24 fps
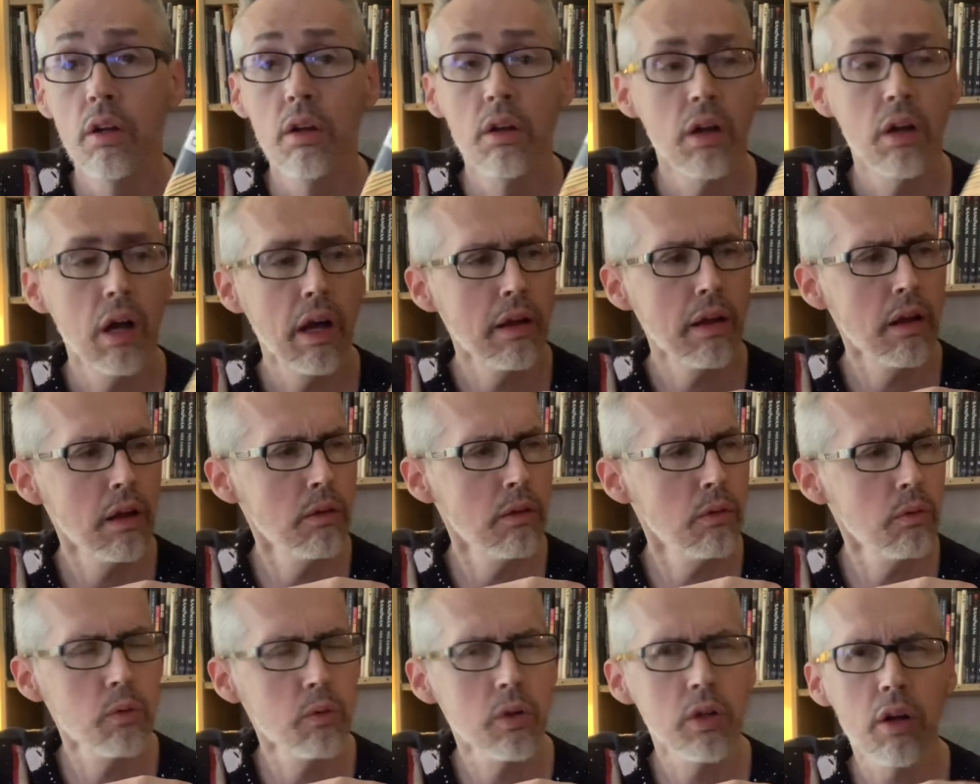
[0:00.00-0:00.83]
I
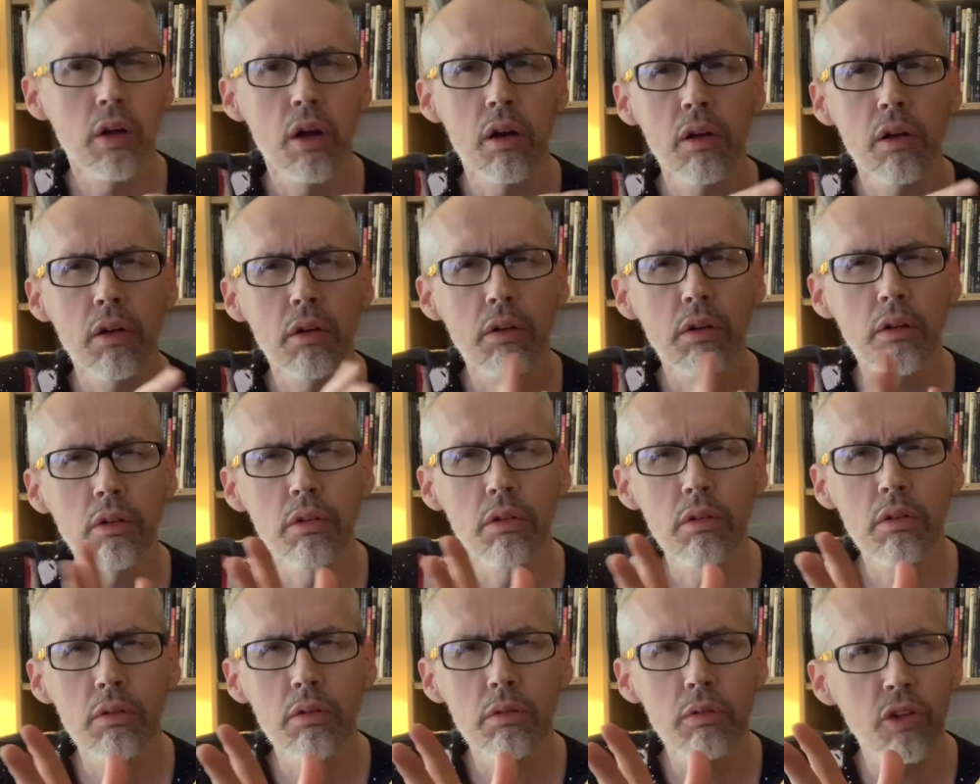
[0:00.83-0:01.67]
don't
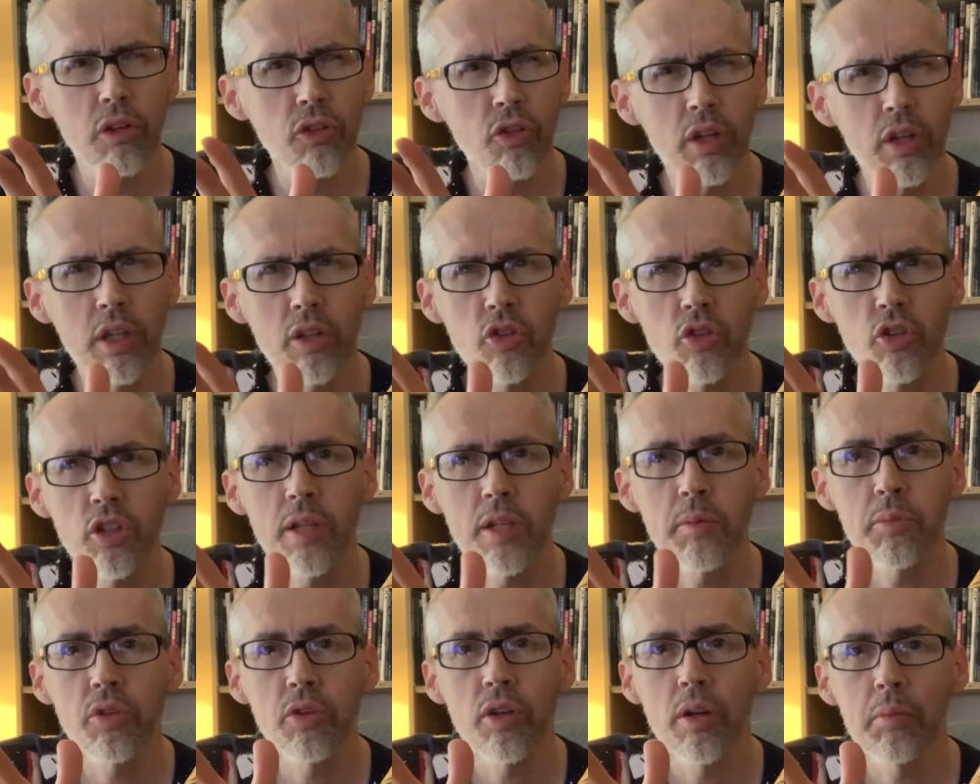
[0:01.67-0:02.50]
recall, unless I skip
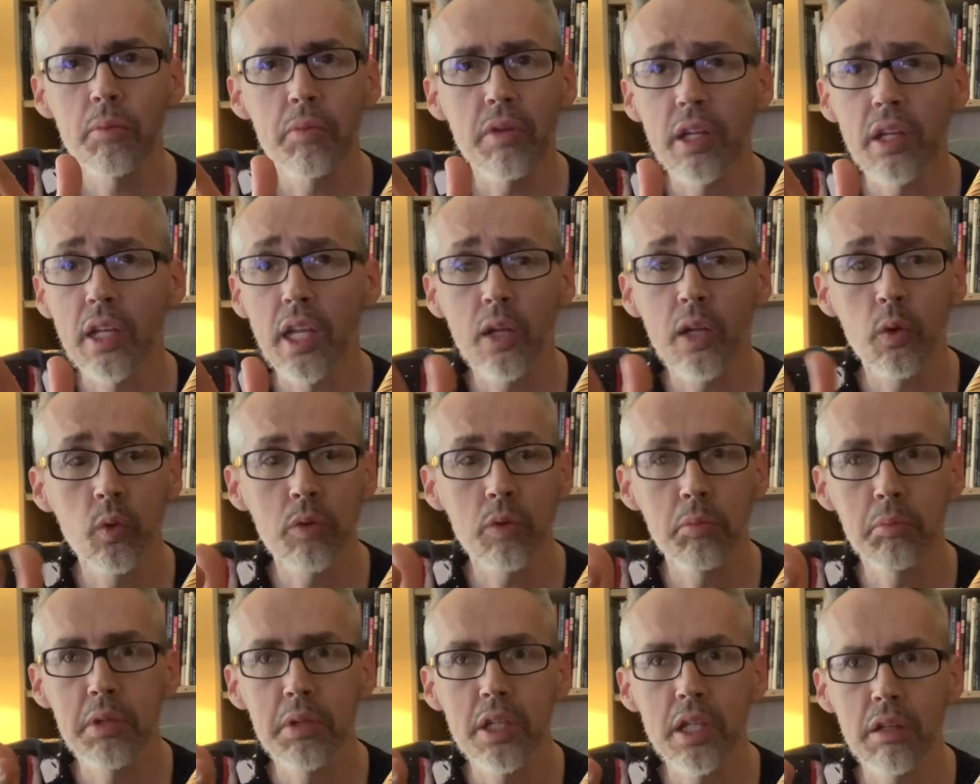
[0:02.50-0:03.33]
something, anyone
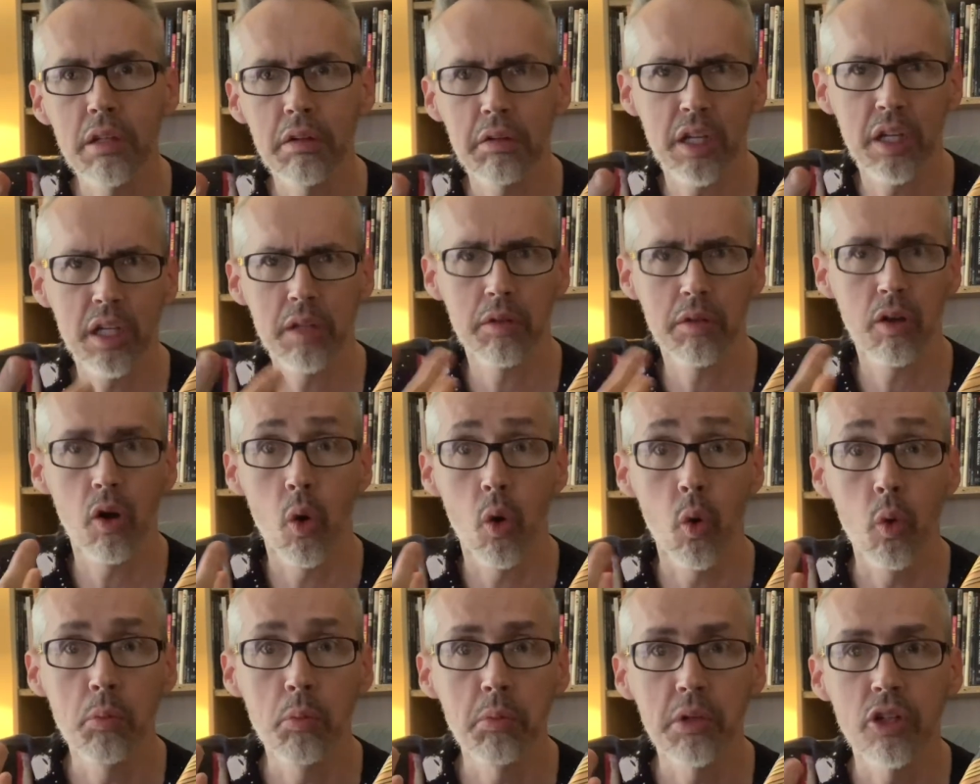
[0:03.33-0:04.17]
being like
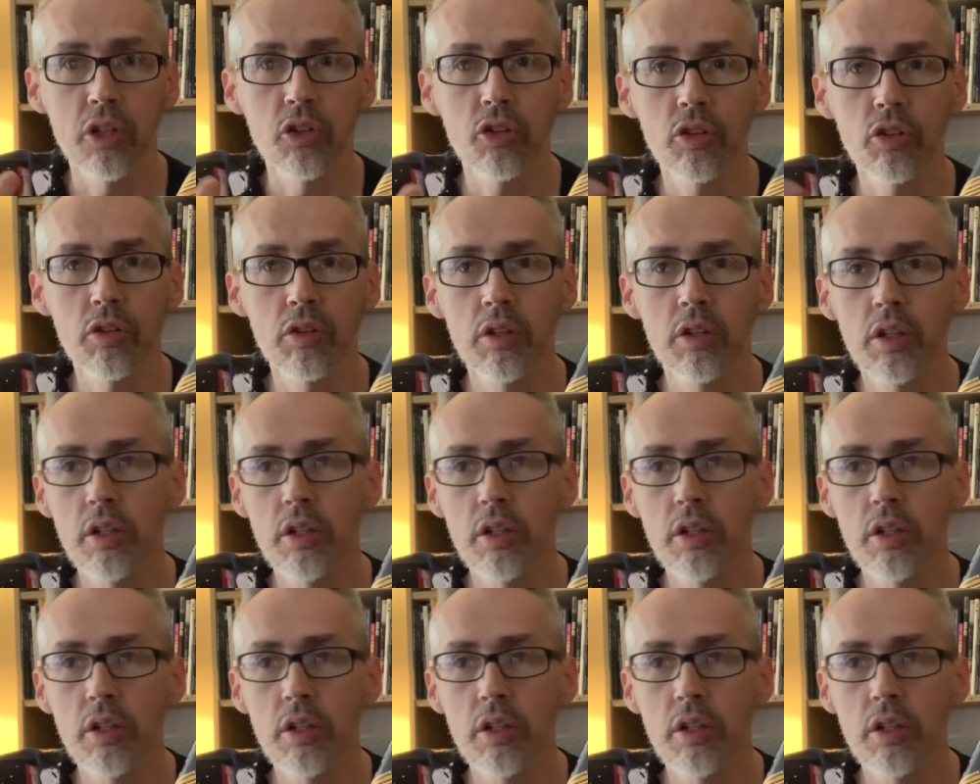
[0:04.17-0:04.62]
homeless.